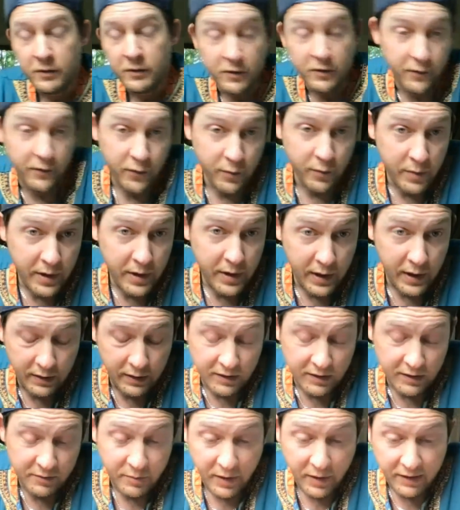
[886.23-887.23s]
So for me,
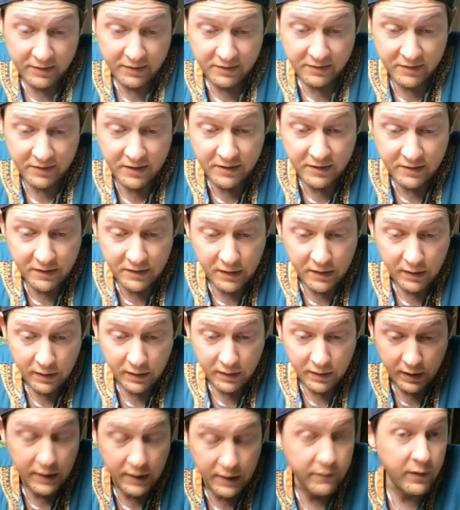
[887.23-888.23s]
in this past
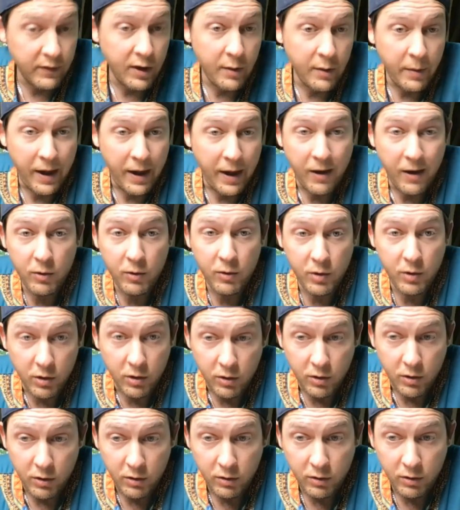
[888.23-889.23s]
season, giving up
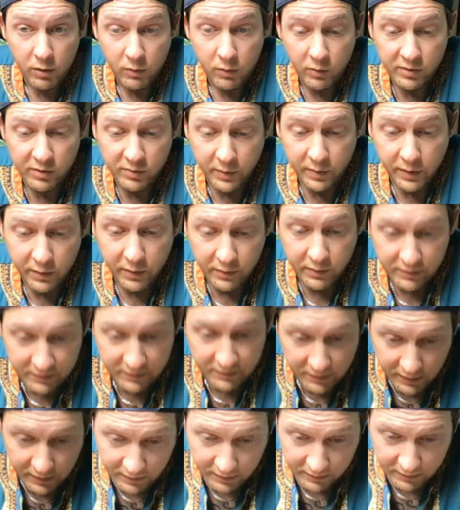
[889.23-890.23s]
alcohol was one of
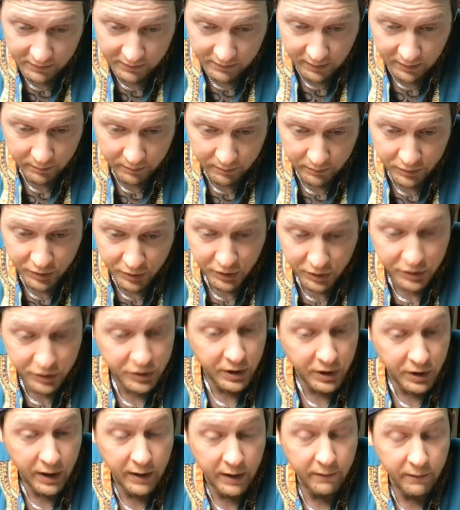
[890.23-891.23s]
those things. I'm
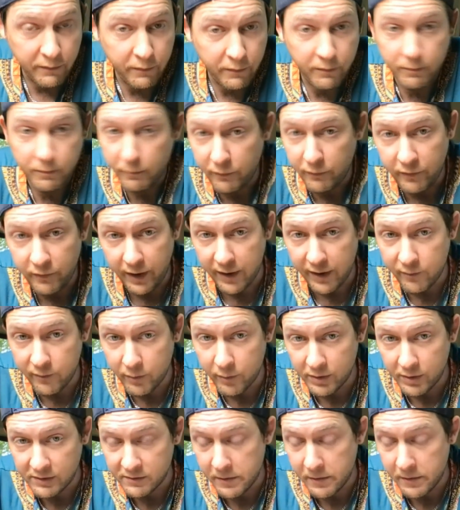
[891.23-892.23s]
just shy of
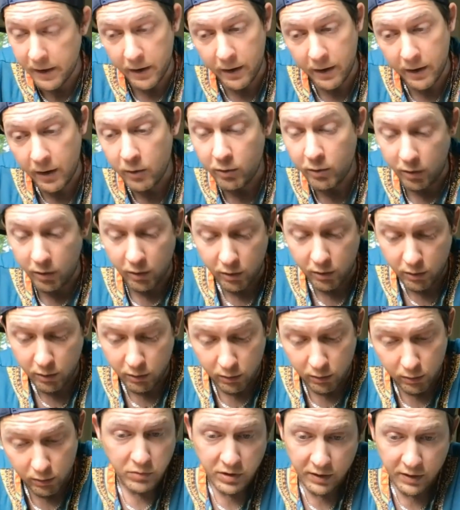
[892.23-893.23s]
5 months without
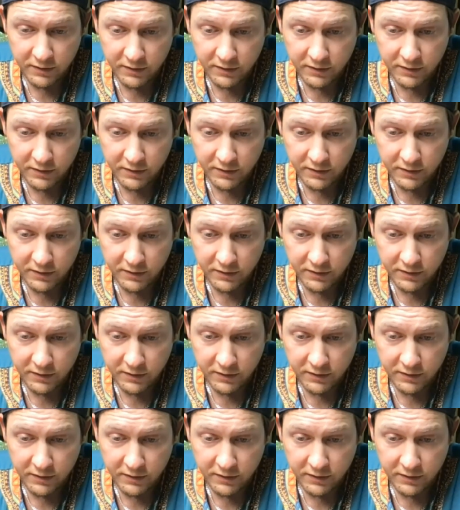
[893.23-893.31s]
alcohol.